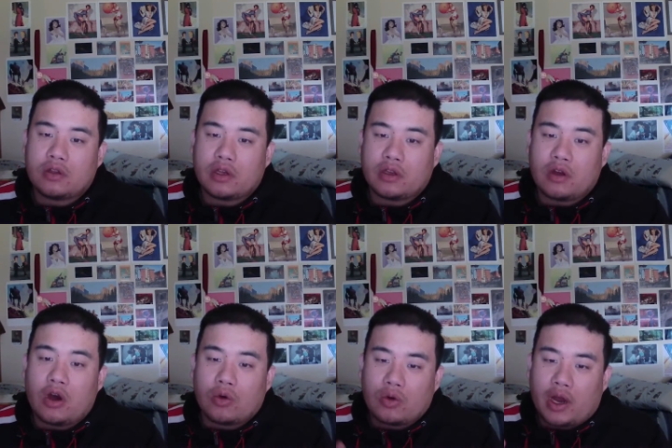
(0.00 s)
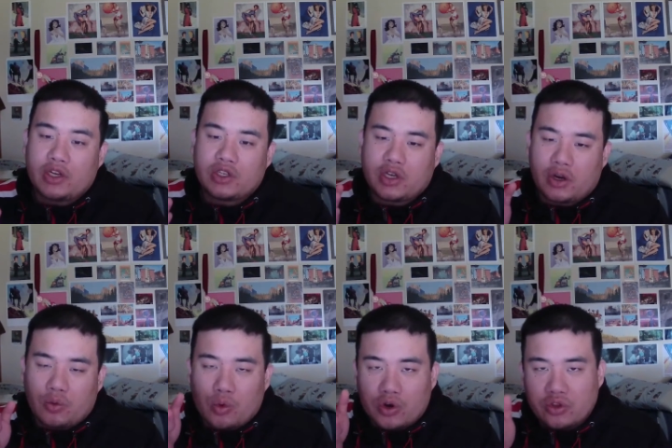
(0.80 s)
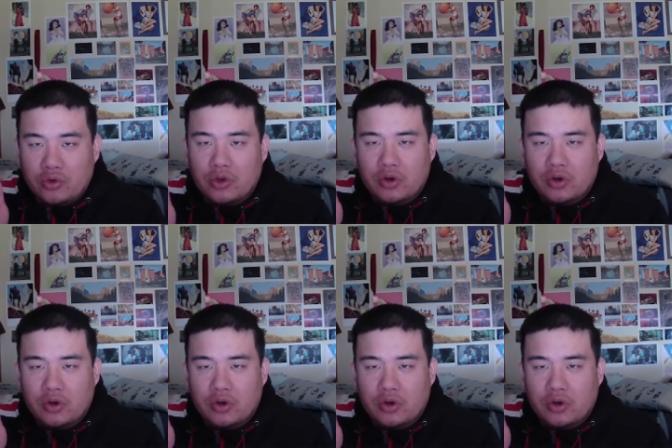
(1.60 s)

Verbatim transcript: like, oh, I just gotta work through it.